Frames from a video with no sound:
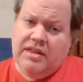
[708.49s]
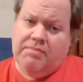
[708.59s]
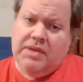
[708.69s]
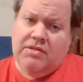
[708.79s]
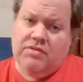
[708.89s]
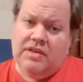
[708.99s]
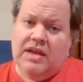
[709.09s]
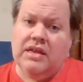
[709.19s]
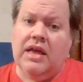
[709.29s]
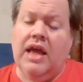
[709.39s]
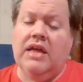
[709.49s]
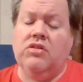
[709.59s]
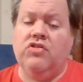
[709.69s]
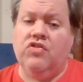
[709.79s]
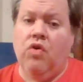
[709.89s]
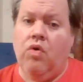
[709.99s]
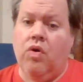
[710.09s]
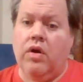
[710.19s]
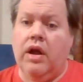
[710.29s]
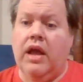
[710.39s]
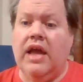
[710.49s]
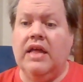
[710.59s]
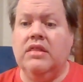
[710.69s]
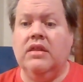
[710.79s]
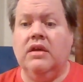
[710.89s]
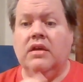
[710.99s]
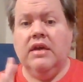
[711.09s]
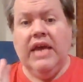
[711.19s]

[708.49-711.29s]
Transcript: the music and the score and